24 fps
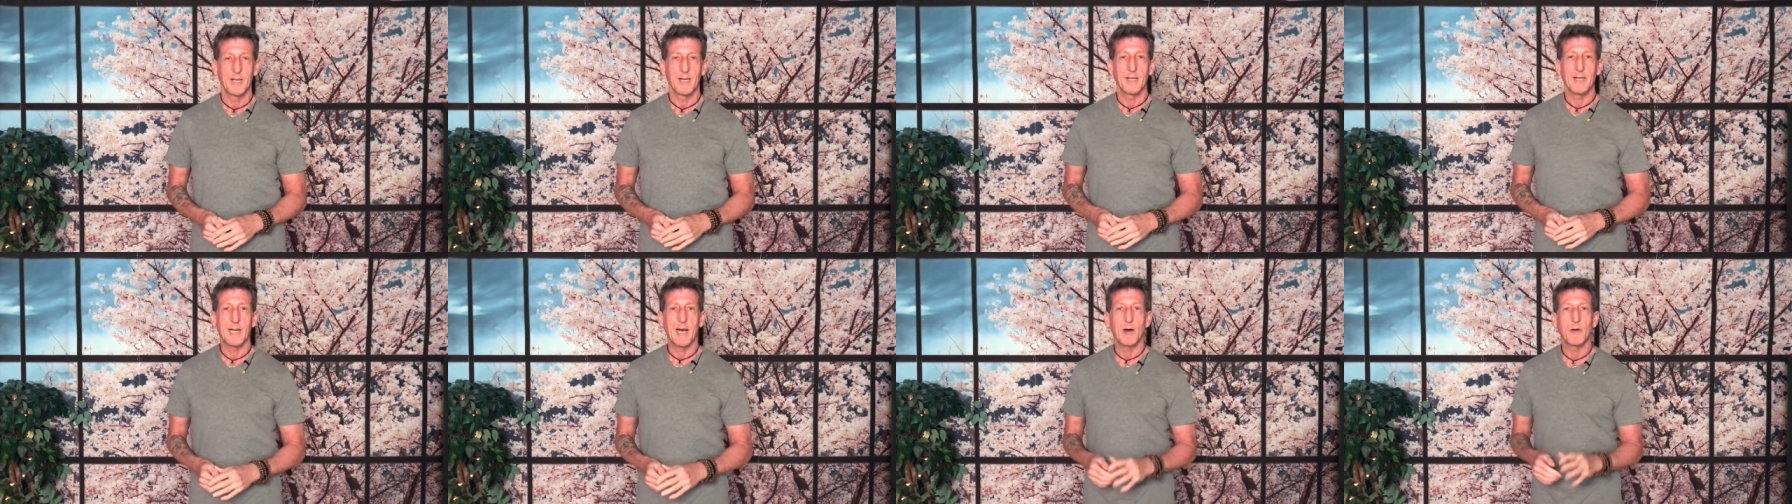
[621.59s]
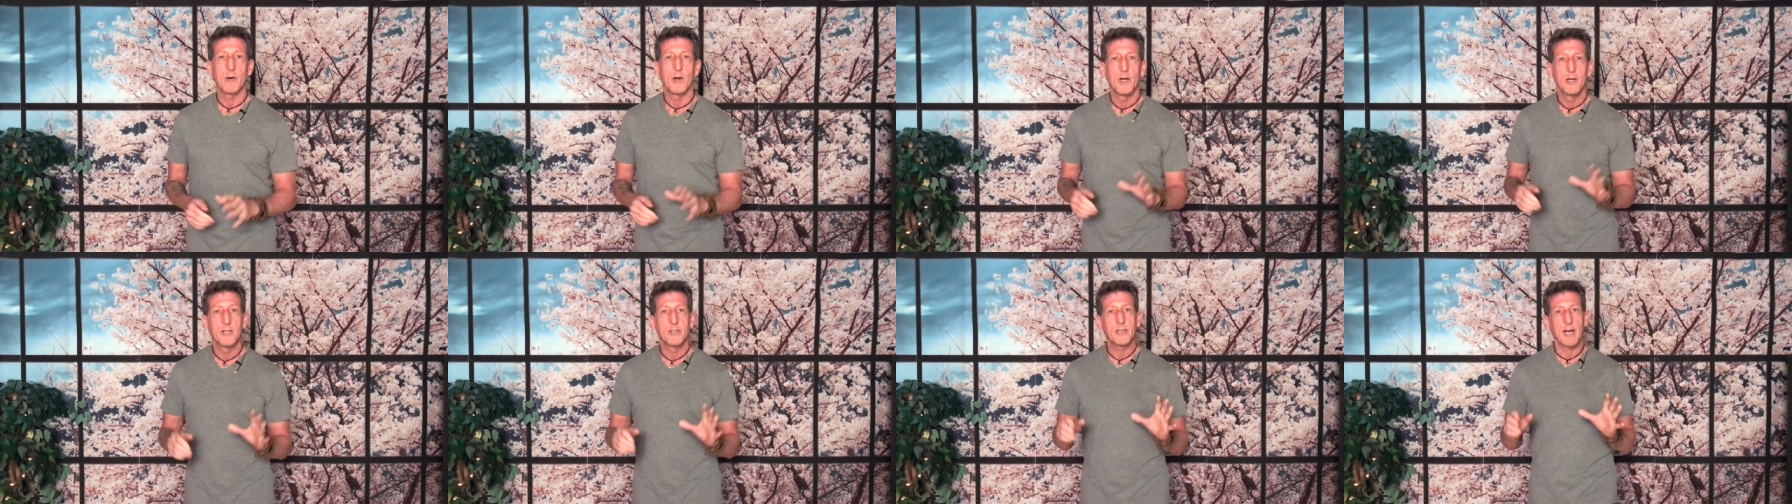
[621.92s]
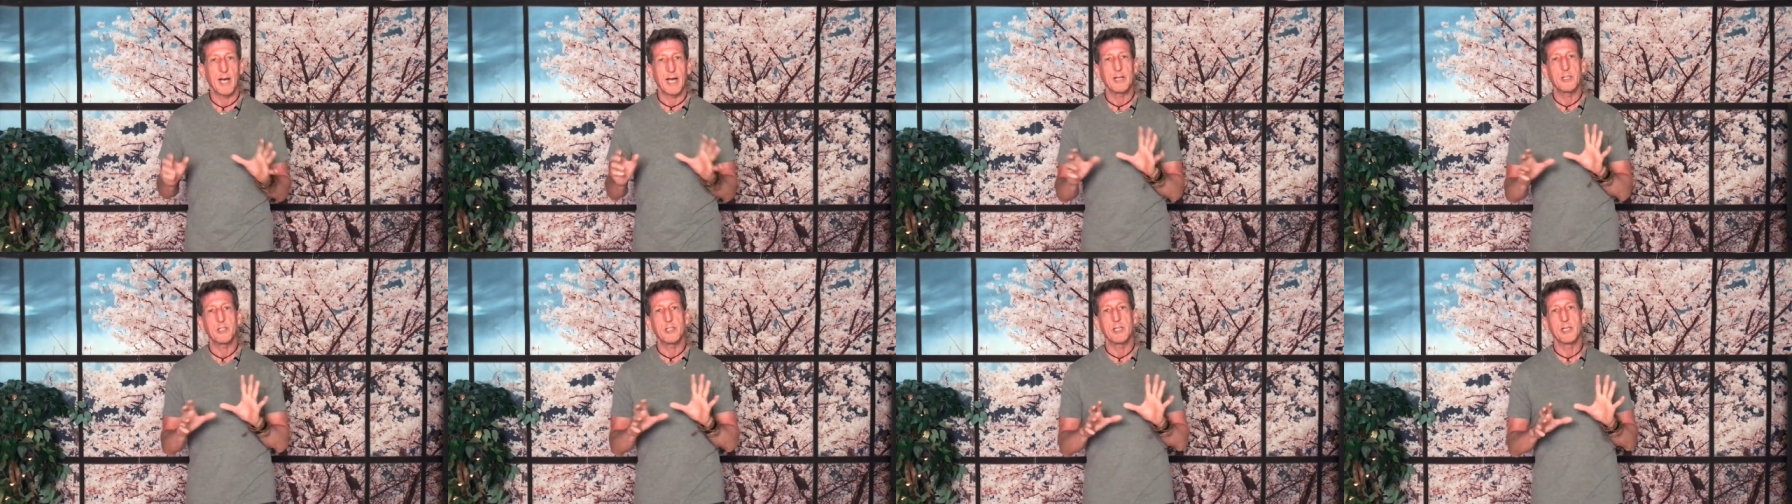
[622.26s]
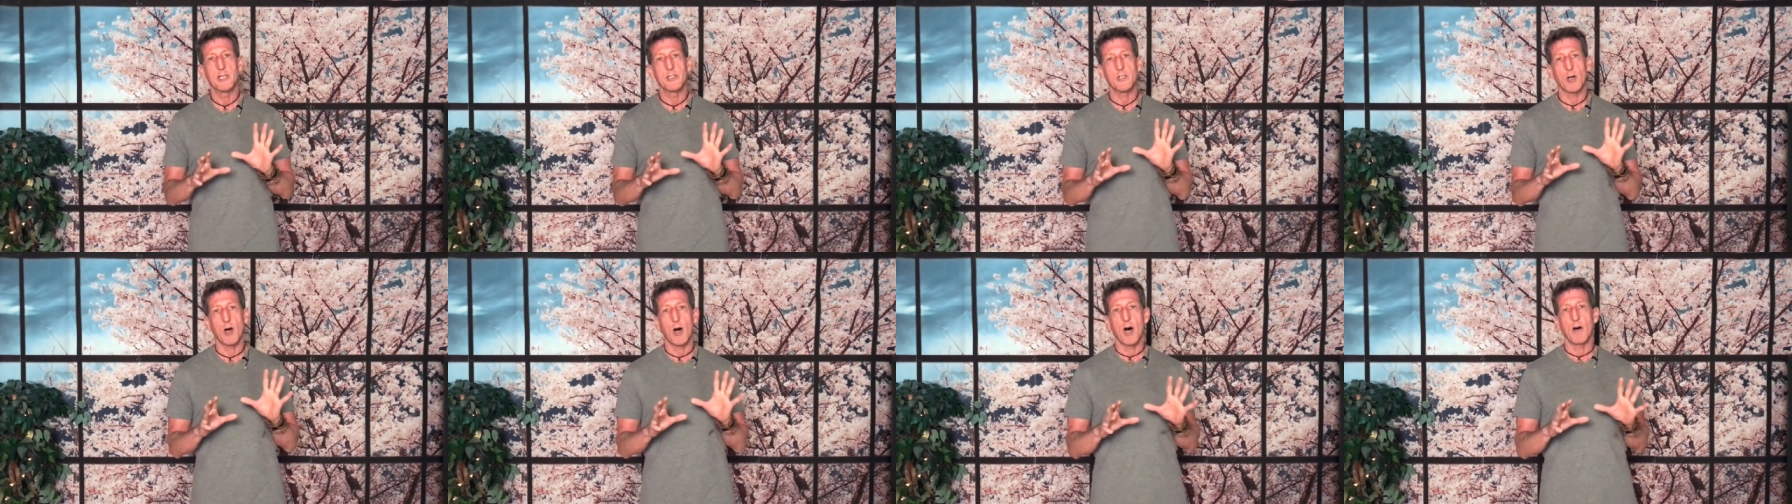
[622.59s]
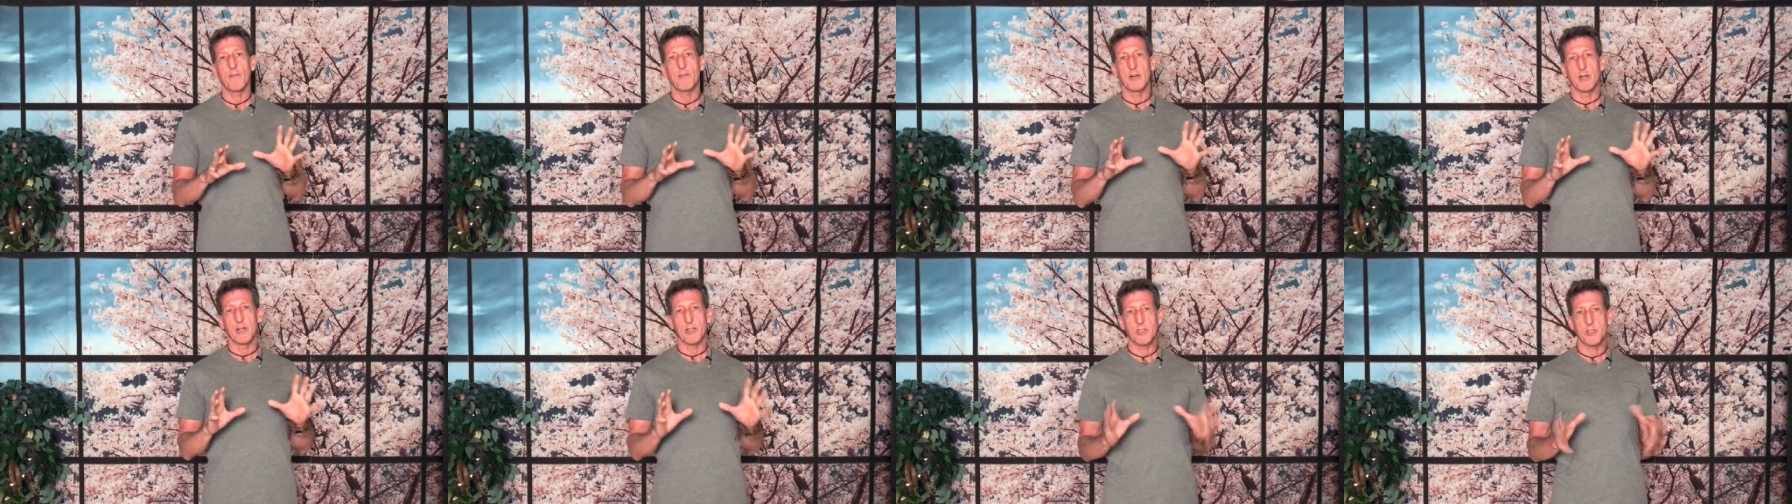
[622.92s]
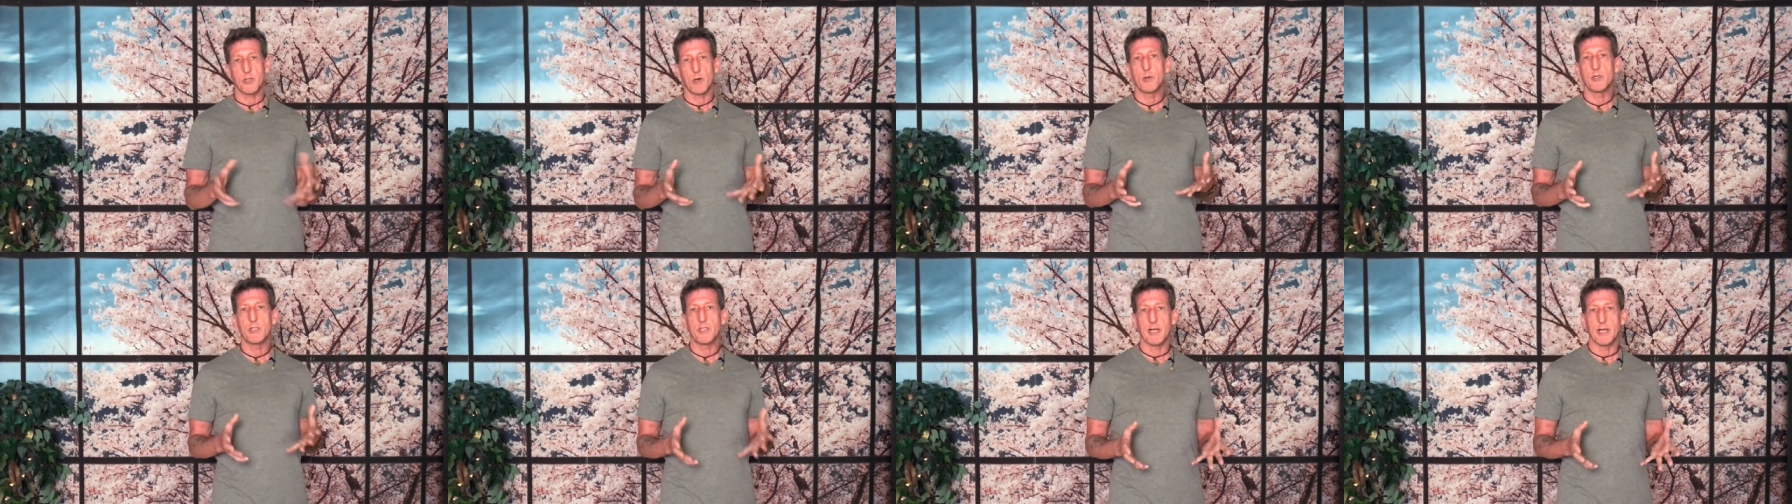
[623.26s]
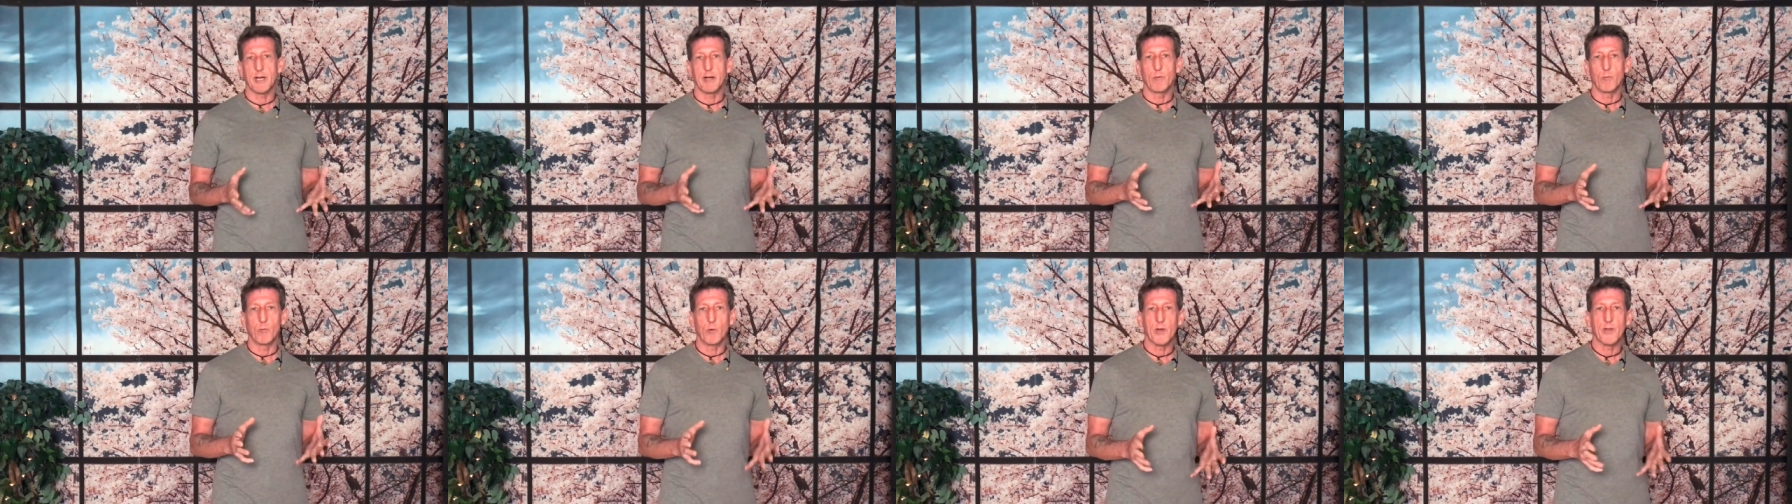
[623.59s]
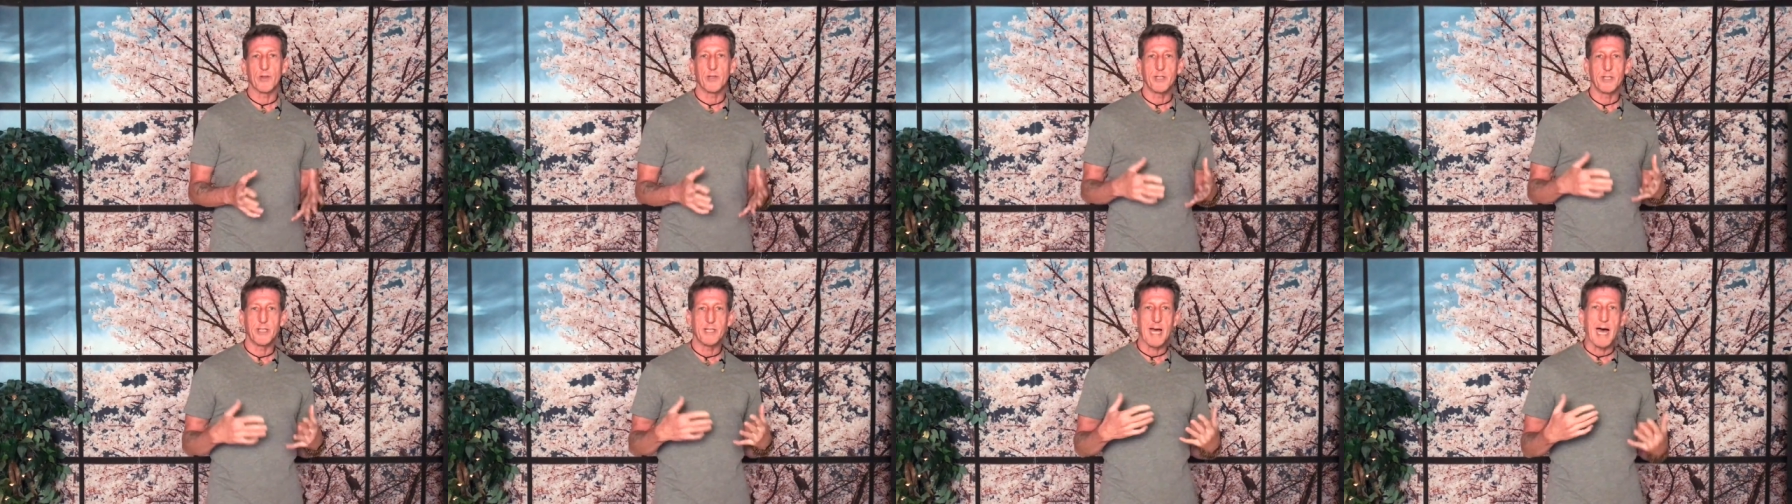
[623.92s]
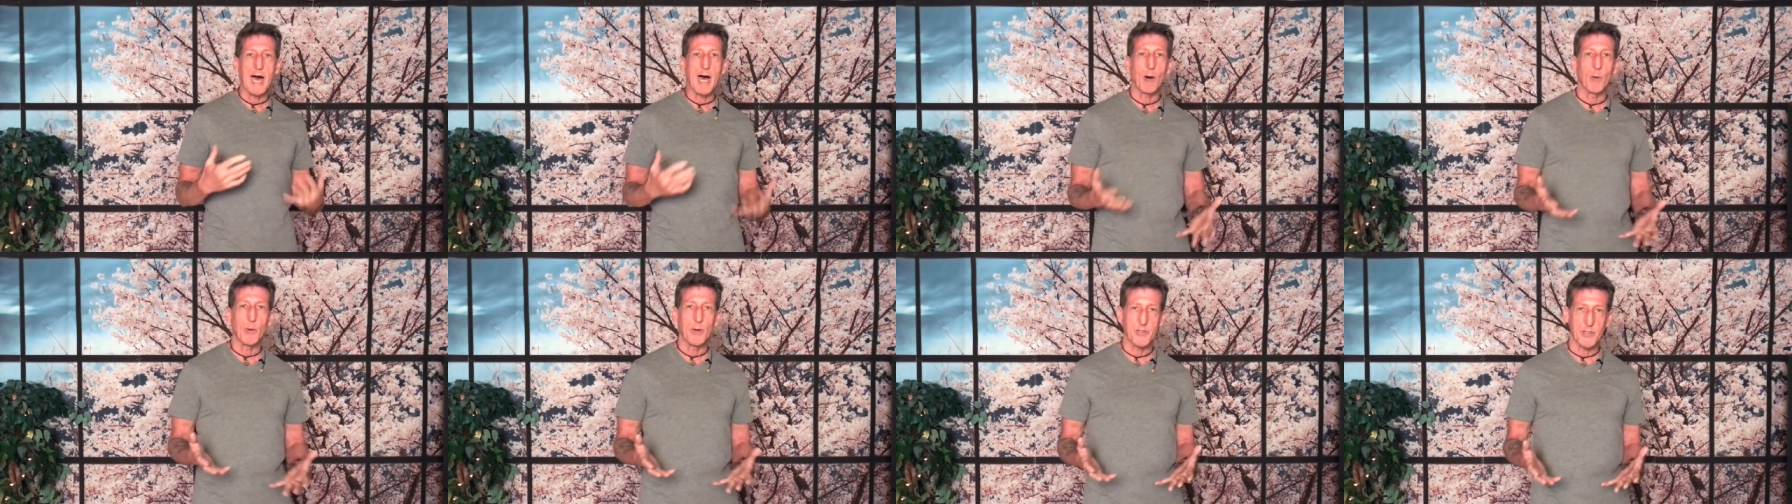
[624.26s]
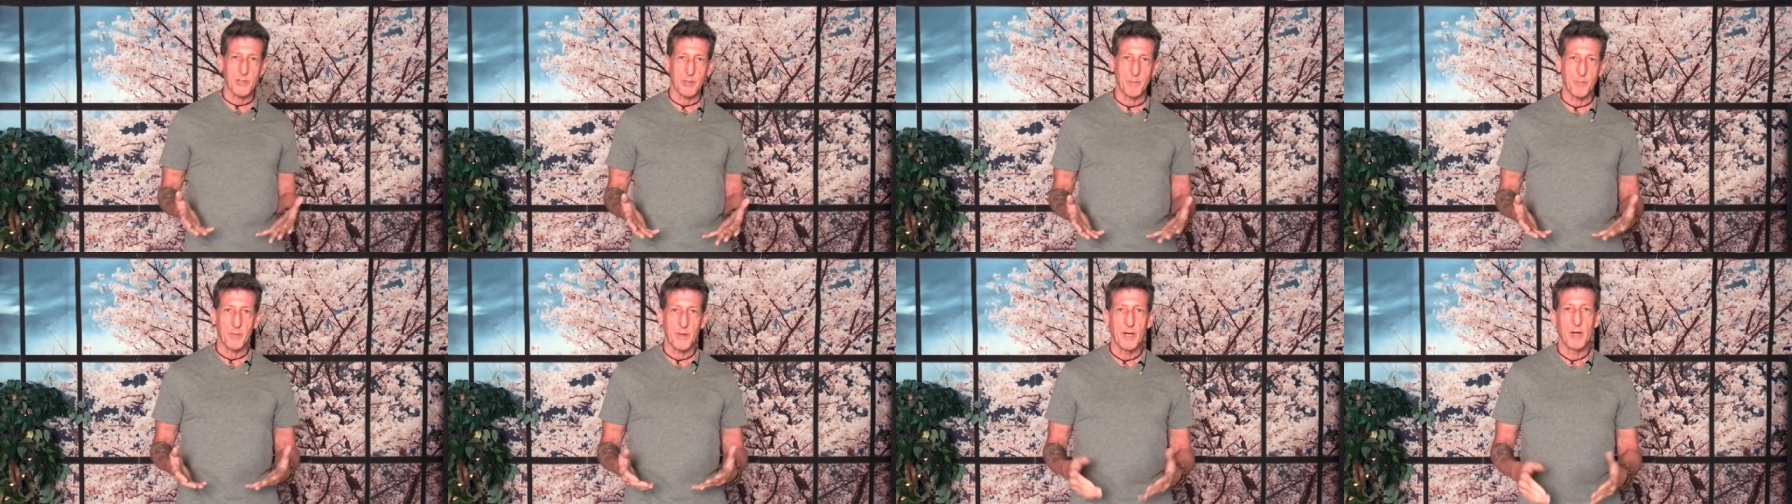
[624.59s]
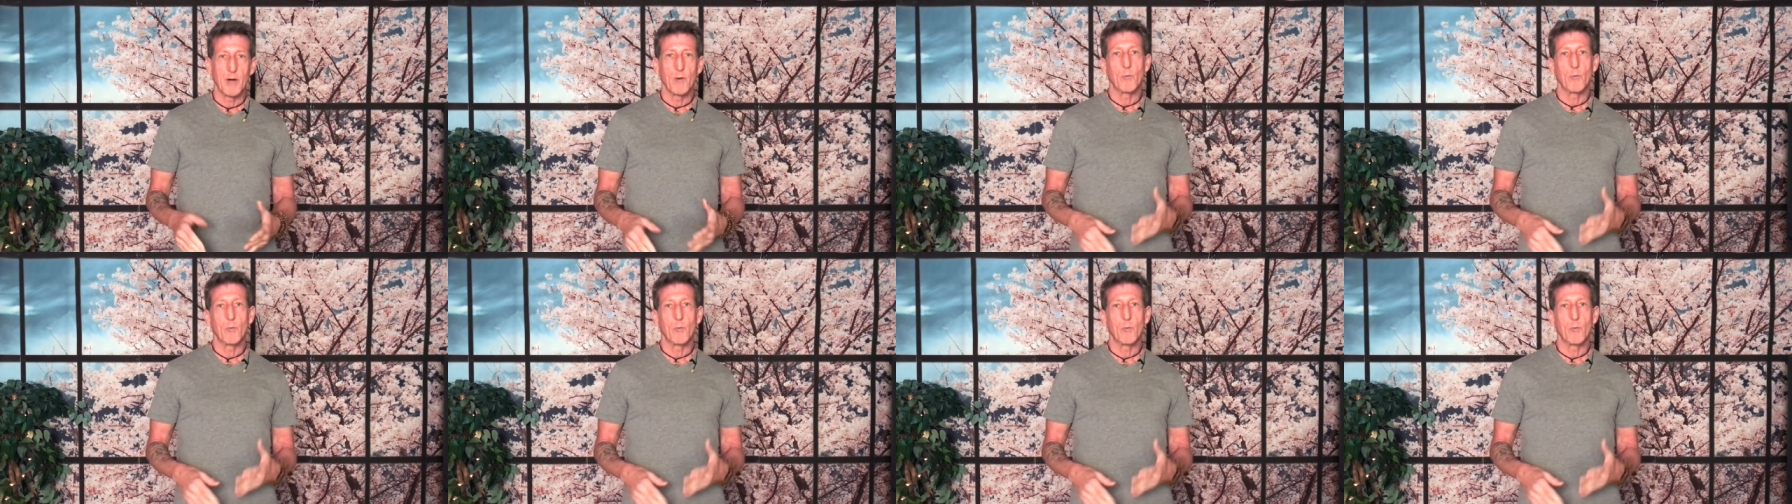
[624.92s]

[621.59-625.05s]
Now, Tai Chi is often associated with Taoism,